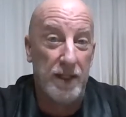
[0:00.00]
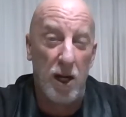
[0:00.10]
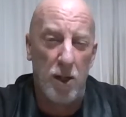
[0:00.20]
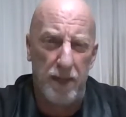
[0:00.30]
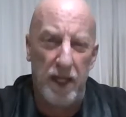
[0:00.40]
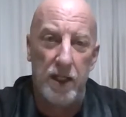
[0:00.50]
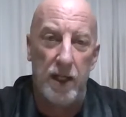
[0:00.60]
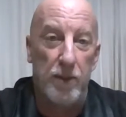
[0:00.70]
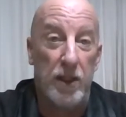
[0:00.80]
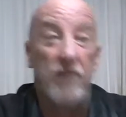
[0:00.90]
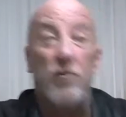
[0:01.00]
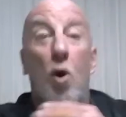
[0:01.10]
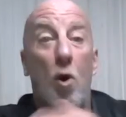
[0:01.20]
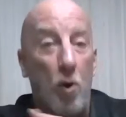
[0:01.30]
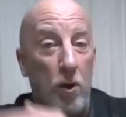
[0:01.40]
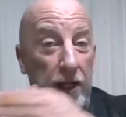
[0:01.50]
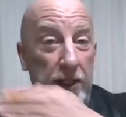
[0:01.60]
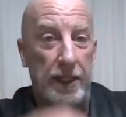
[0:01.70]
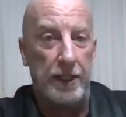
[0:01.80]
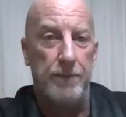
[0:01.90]
Caribbean, I believe, or
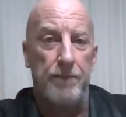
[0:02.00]
India.